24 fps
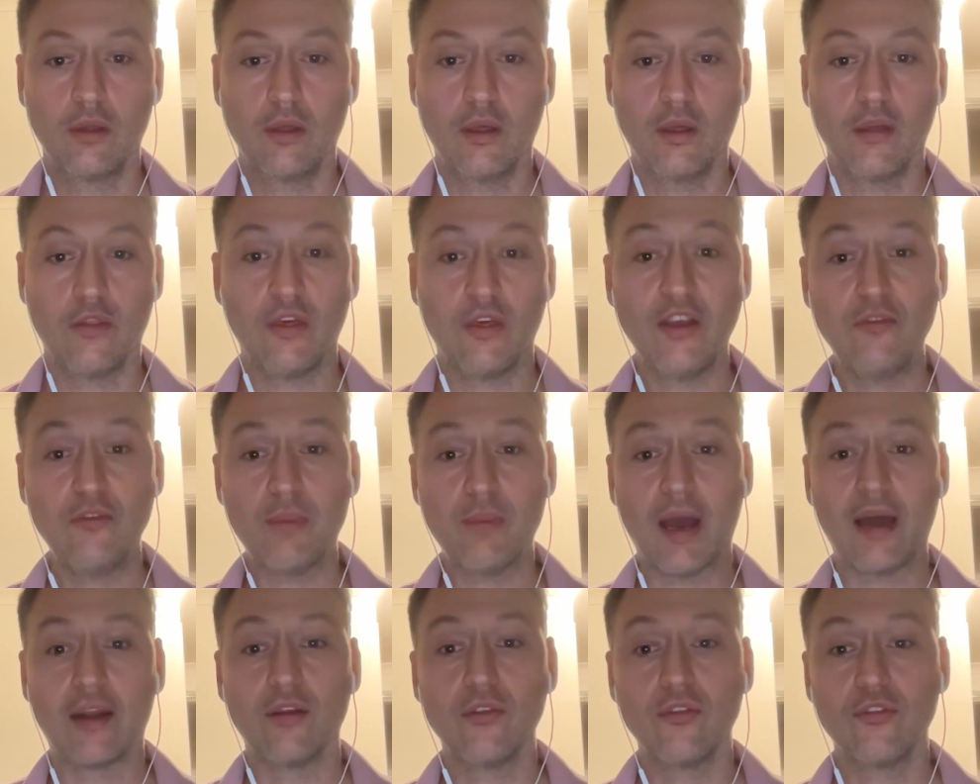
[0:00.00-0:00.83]
These
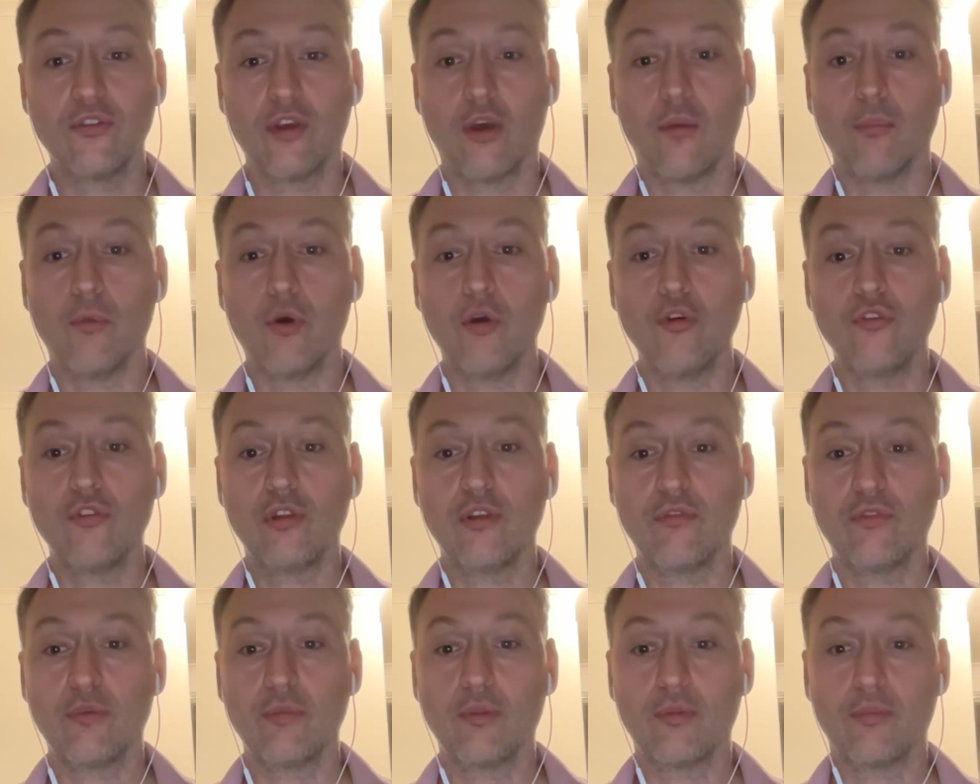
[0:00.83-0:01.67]
patterns are mostly
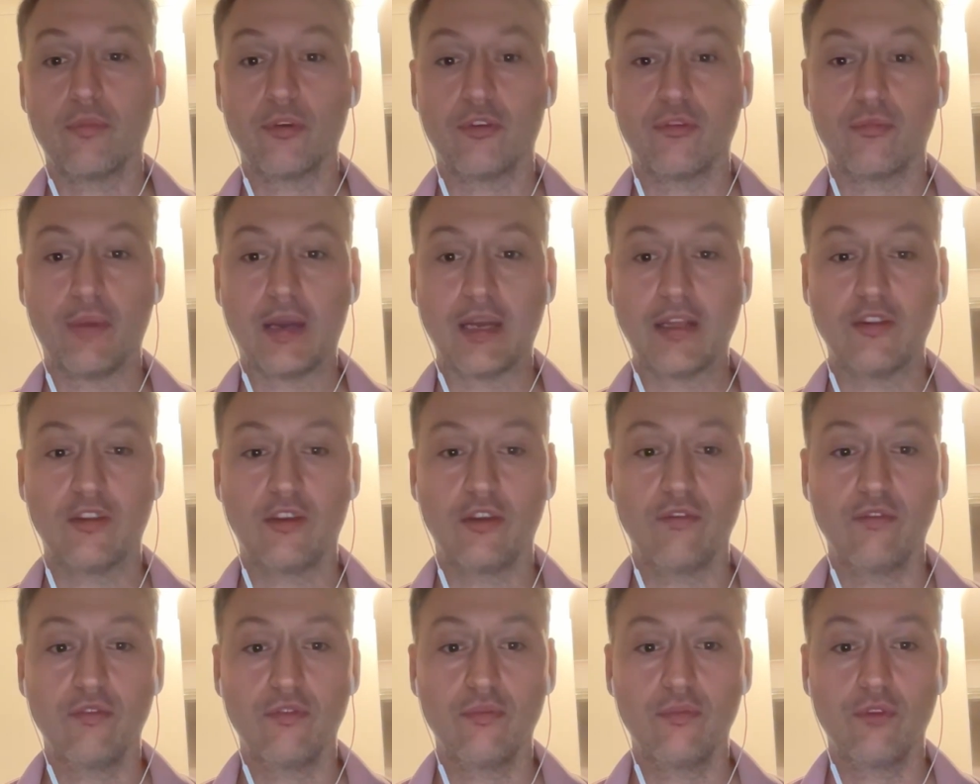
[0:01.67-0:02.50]
from the
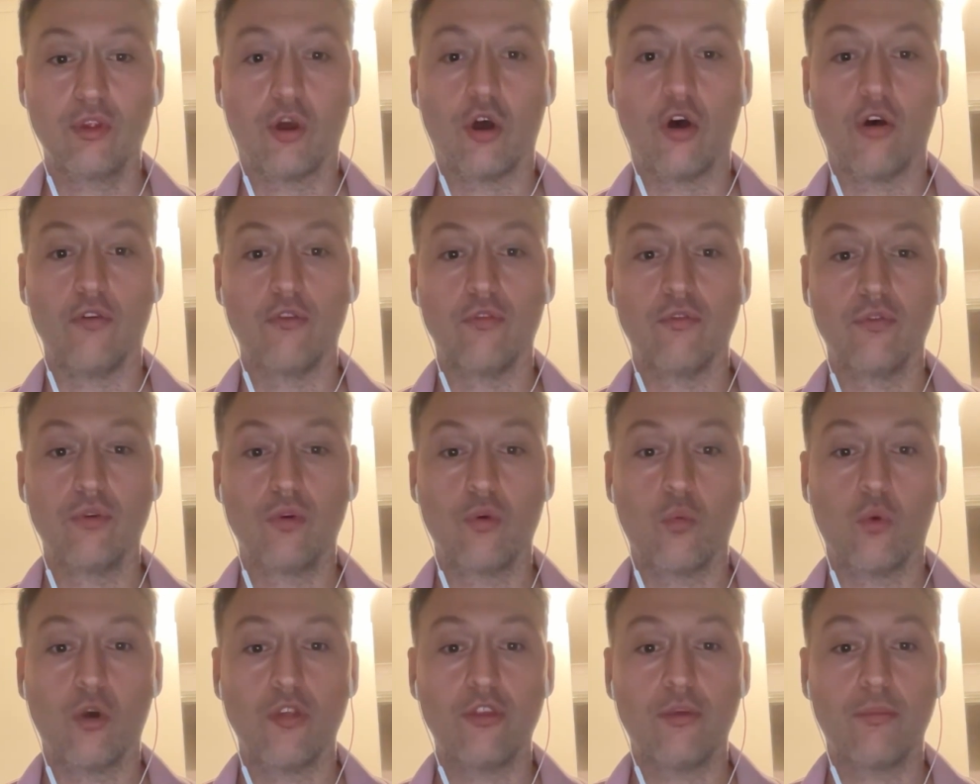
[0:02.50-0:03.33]
perspective of
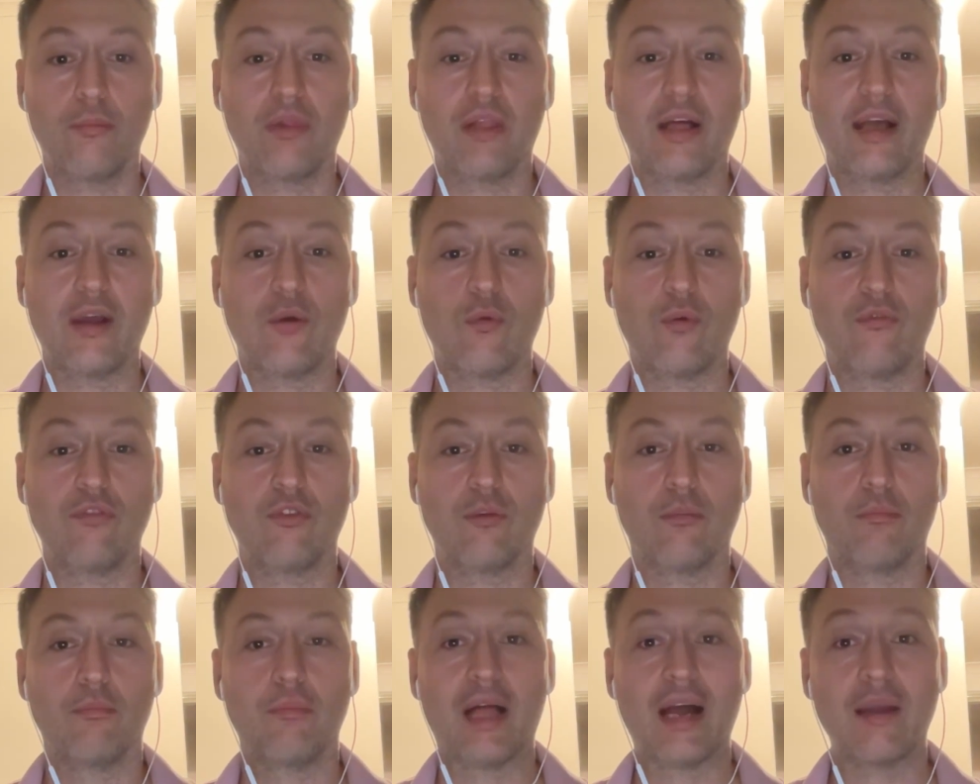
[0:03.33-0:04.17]
what the player with the
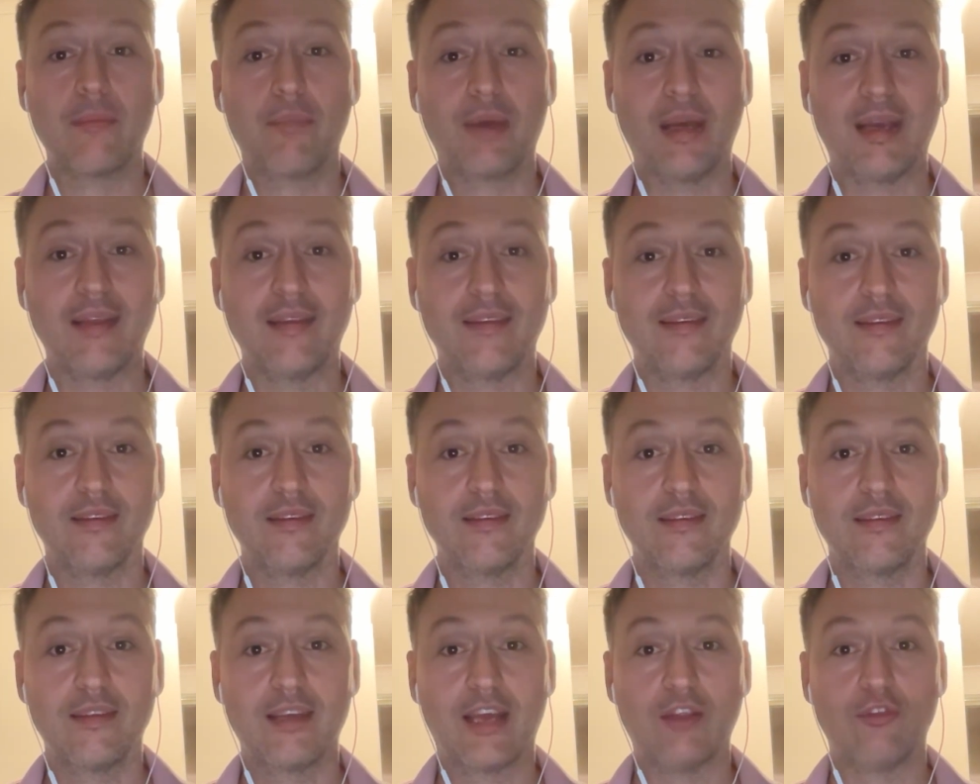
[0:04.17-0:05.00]
black pieces
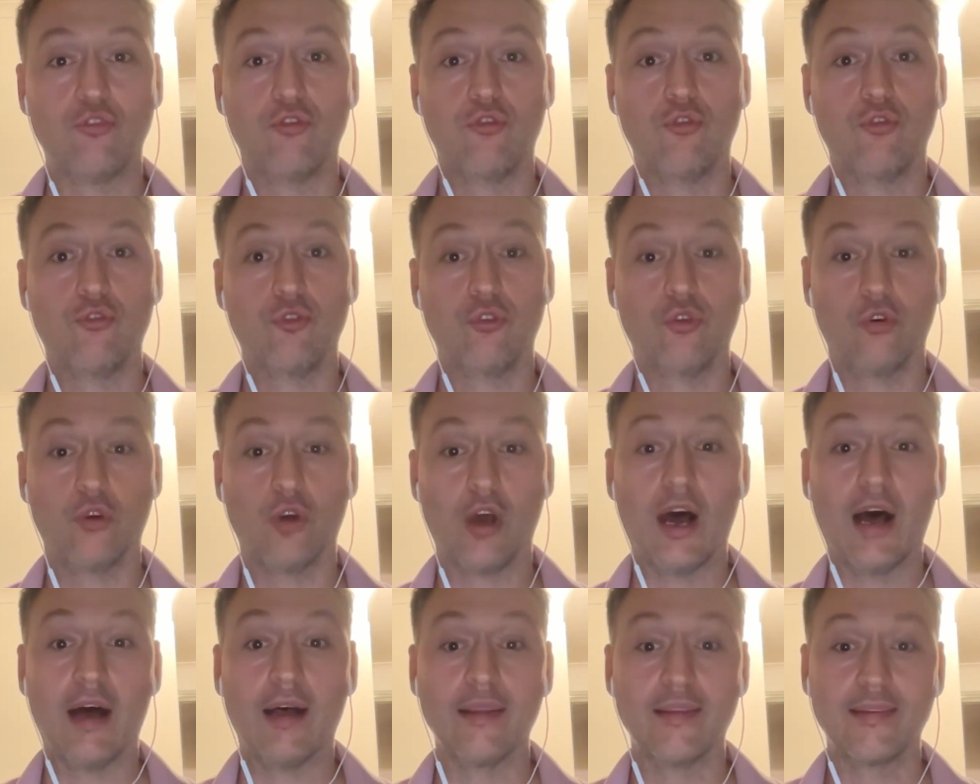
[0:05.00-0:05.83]
can do to
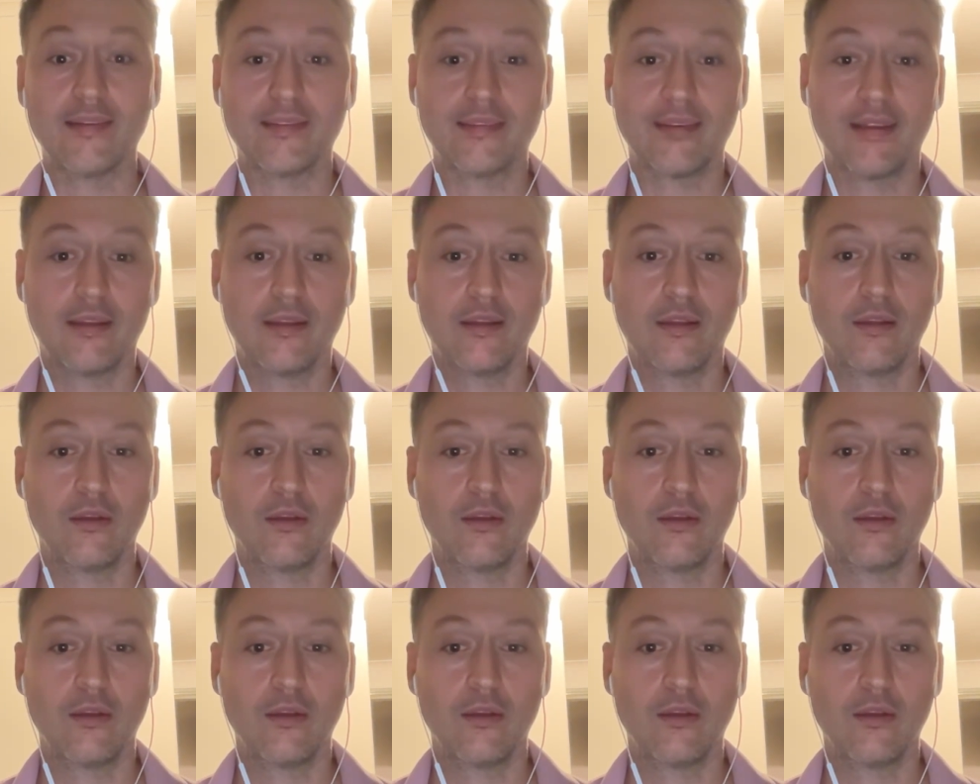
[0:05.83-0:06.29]
us.